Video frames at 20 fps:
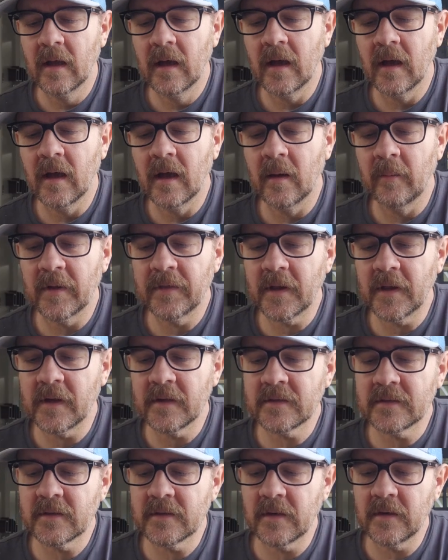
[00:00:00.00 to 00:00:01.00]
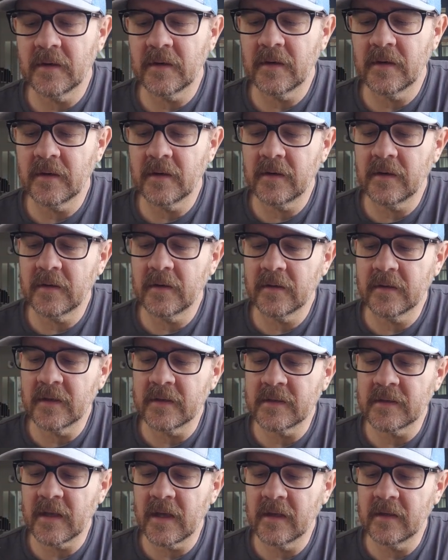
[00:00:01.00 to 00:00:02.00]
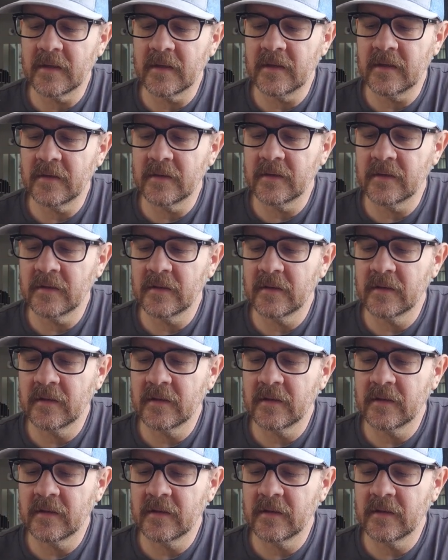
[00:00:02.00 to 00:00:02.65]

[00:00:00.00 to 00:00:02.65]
I thought I saw this hand here,